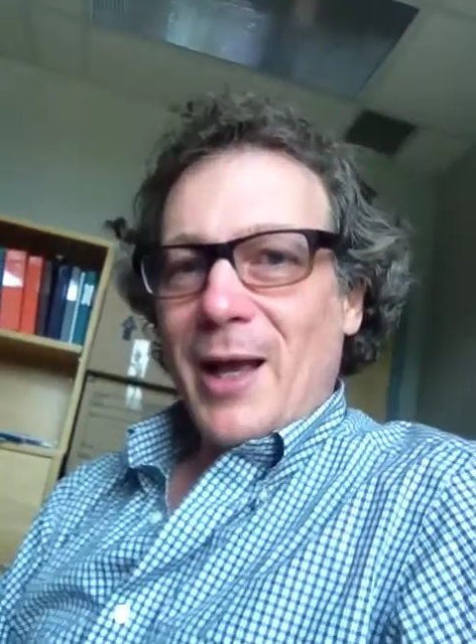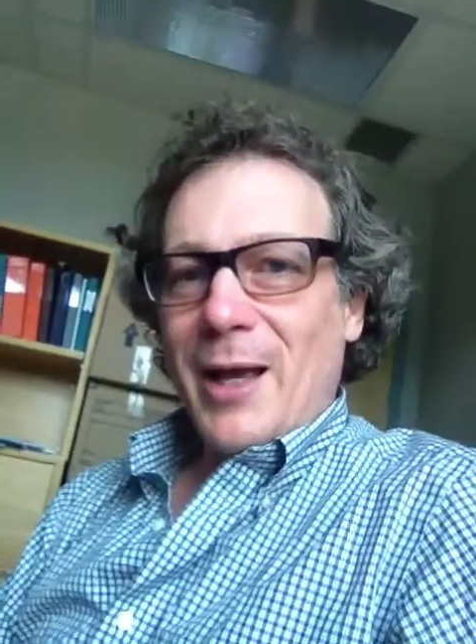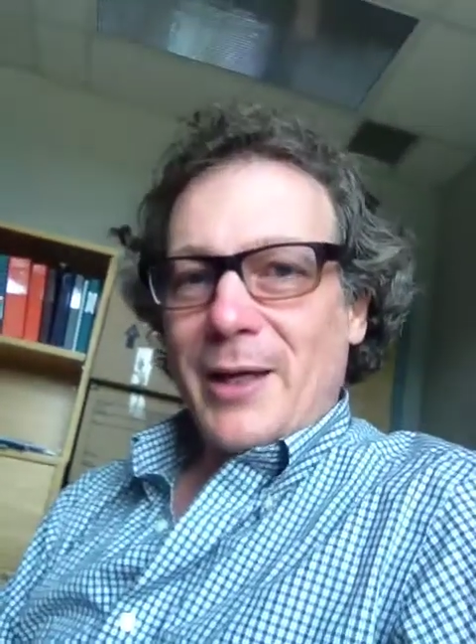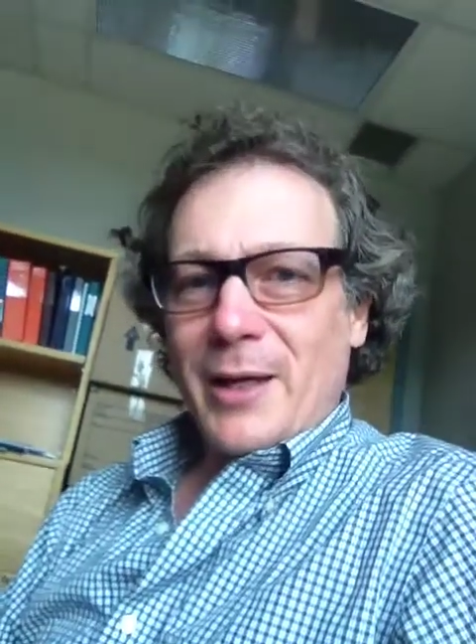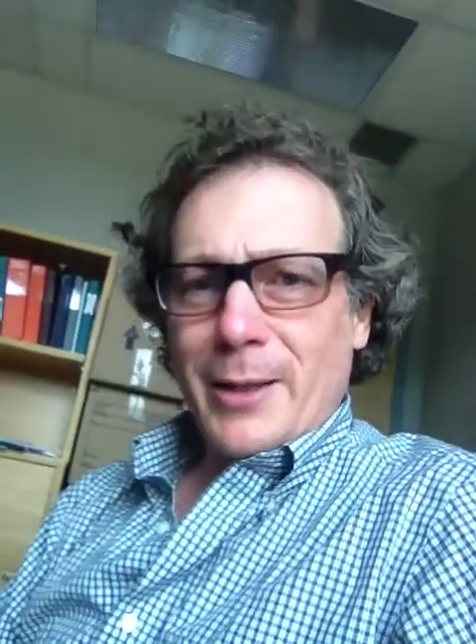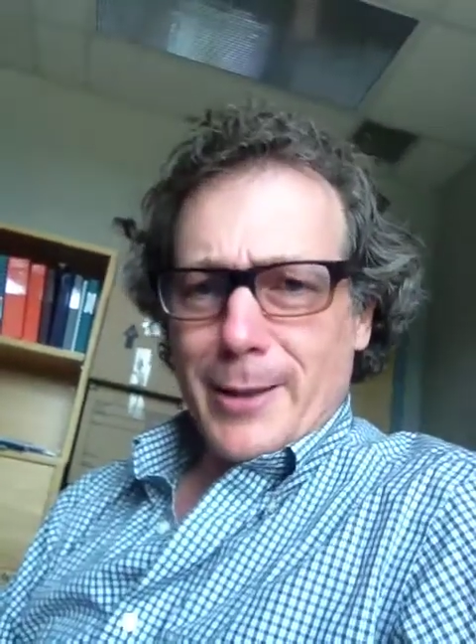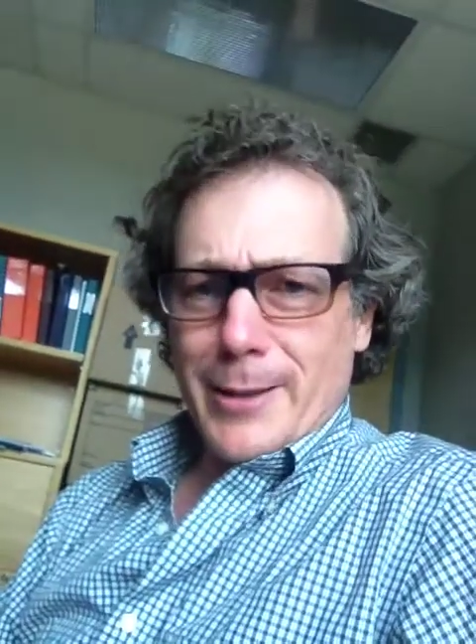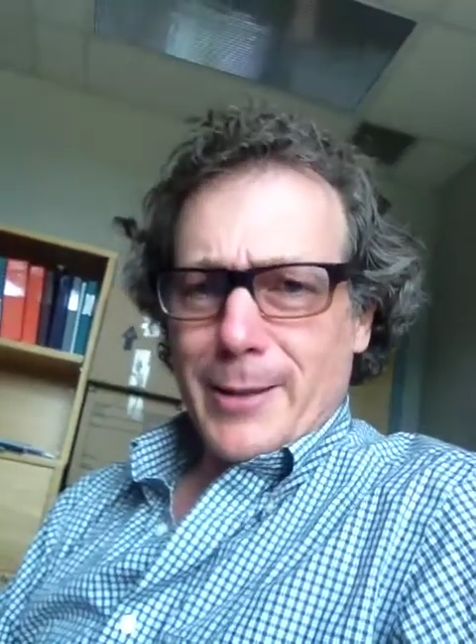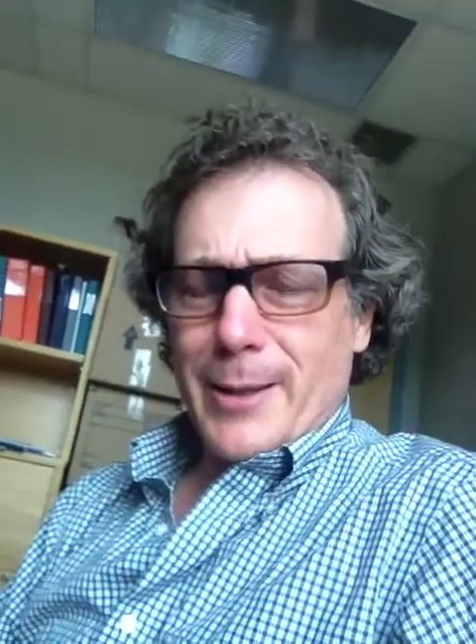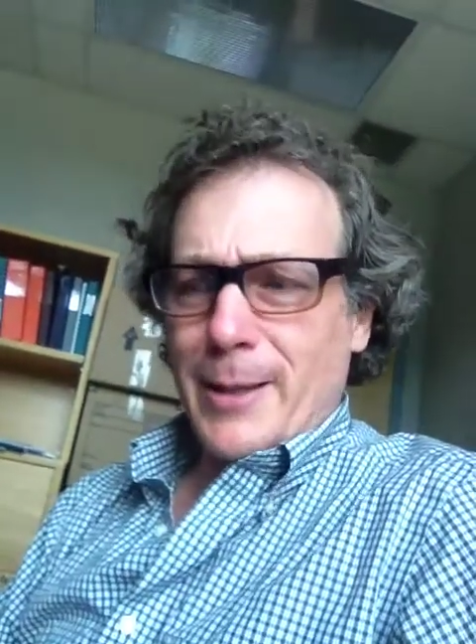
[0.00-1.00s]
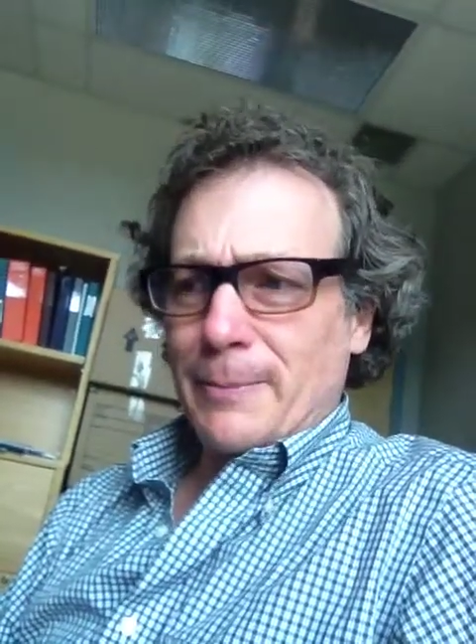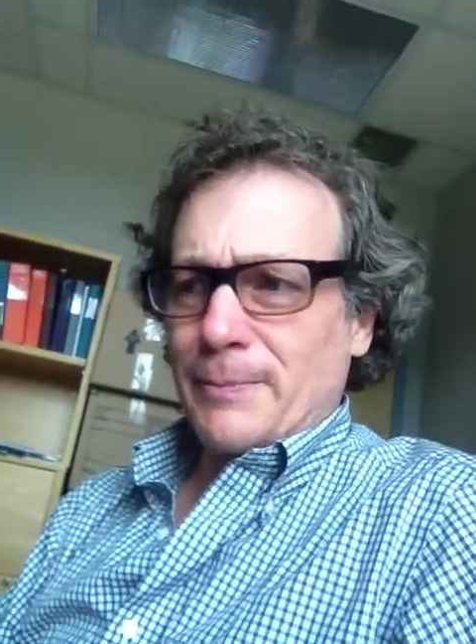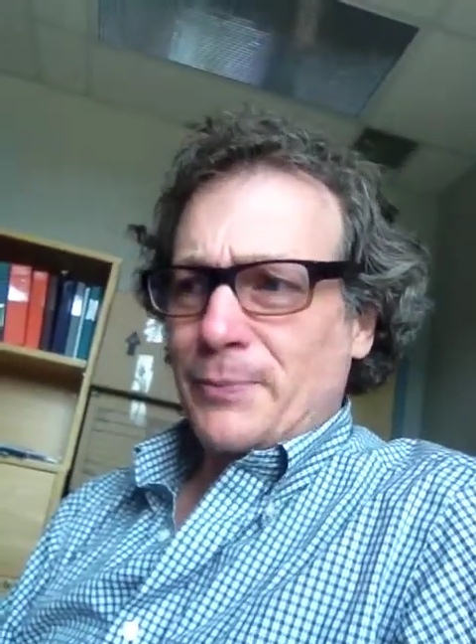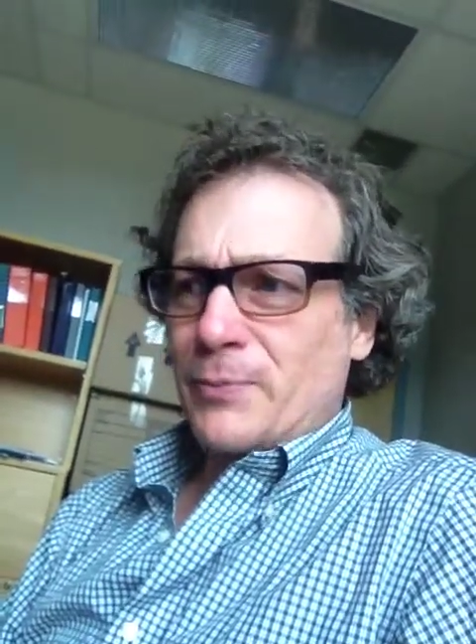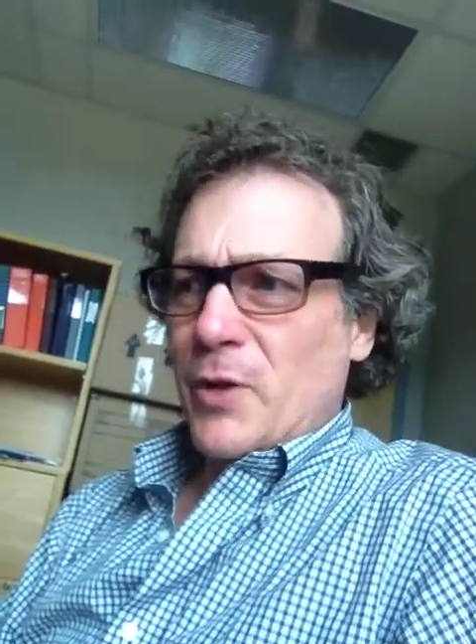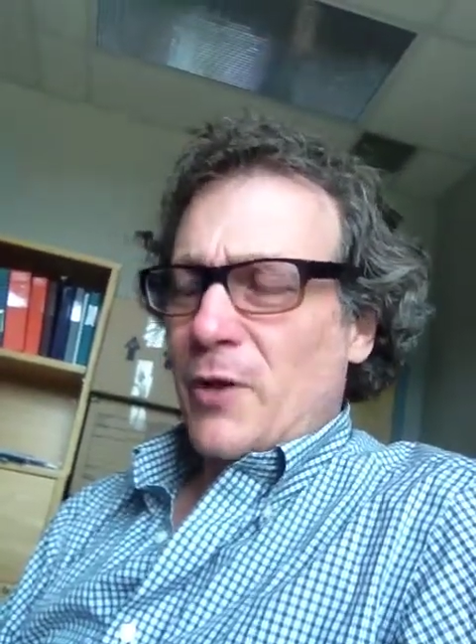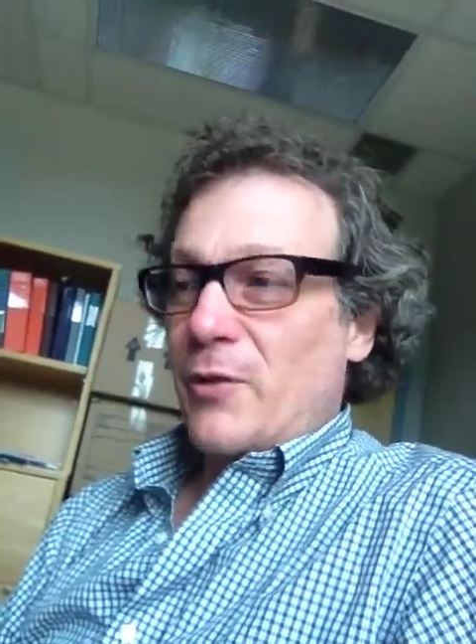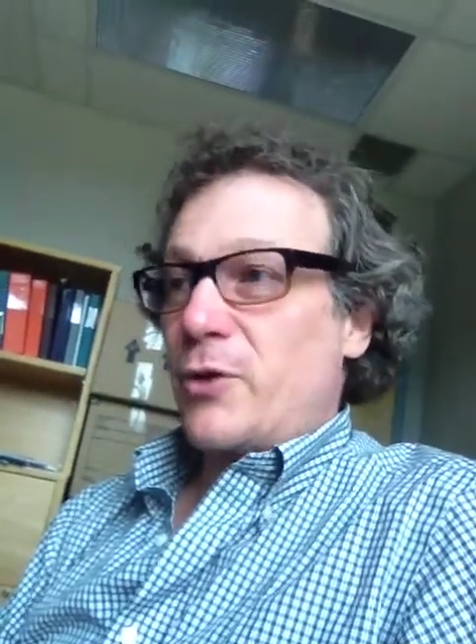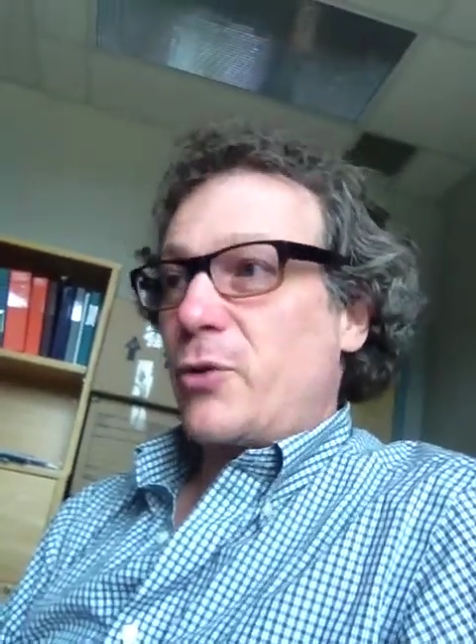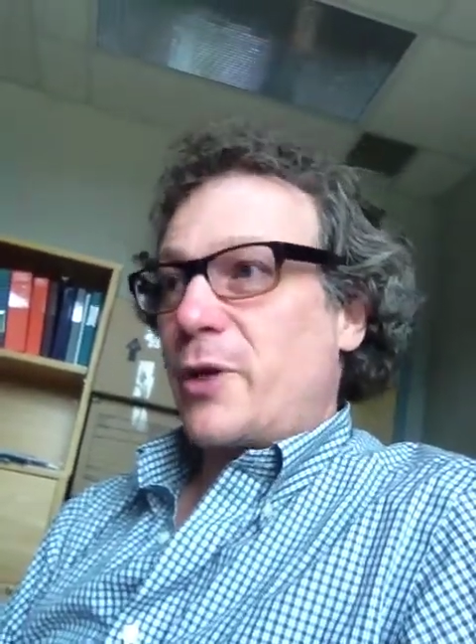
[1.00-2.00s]
And in it,
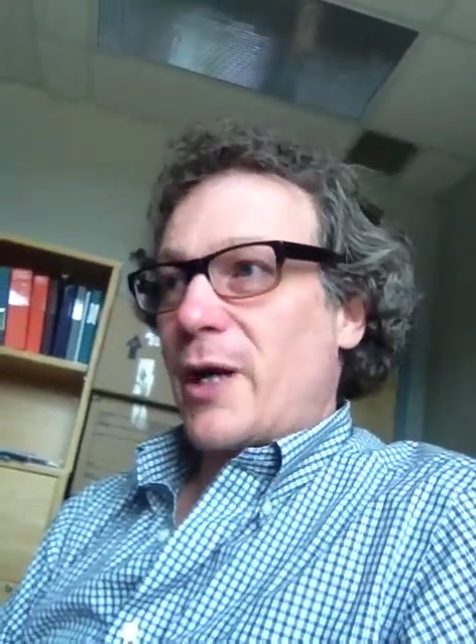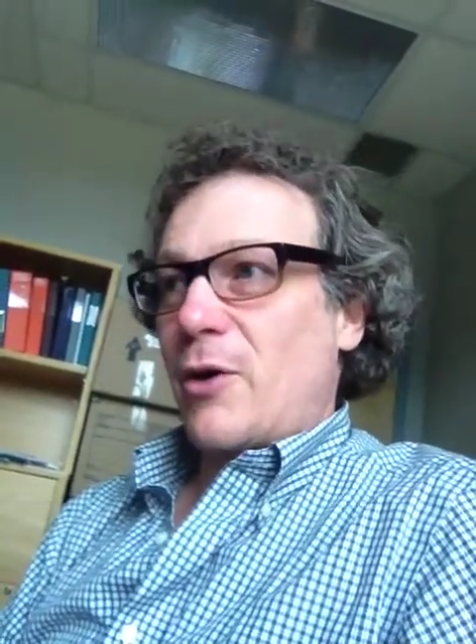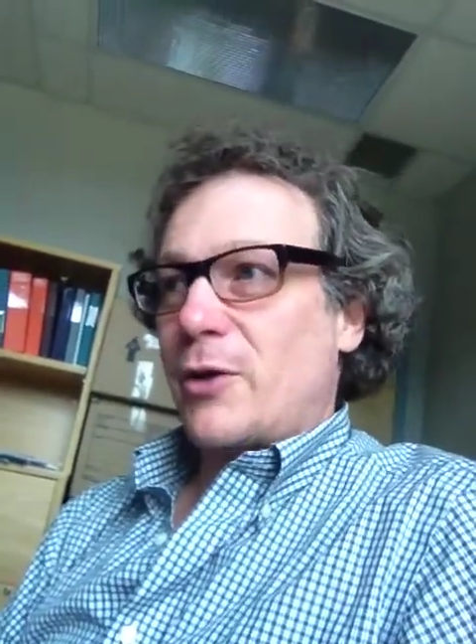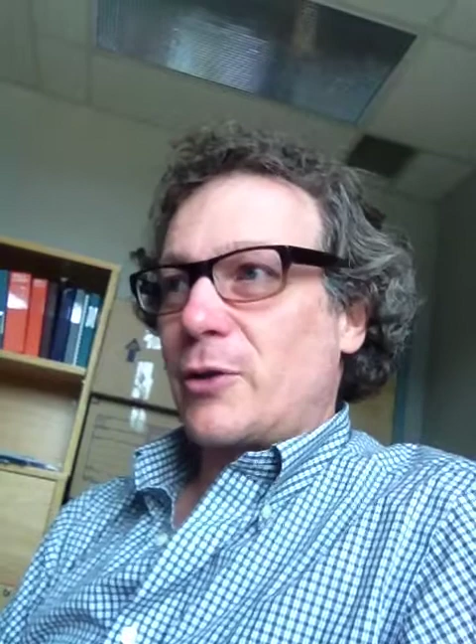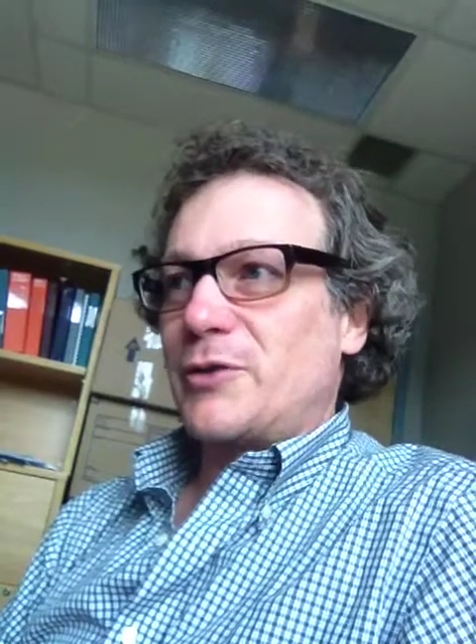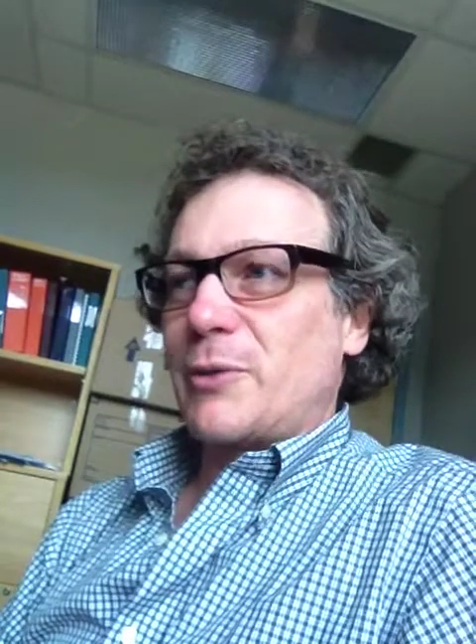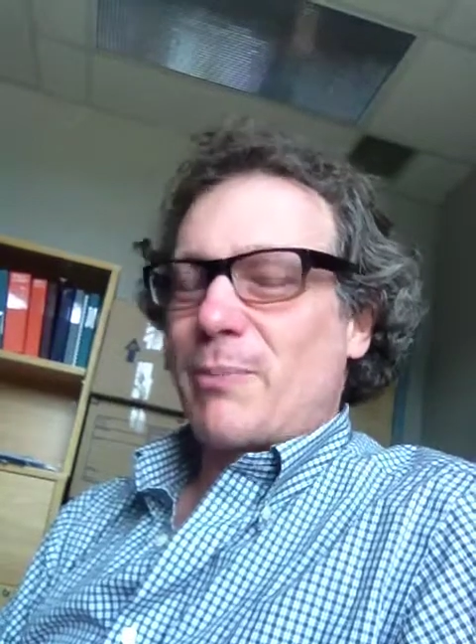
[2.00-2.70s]
the two characters,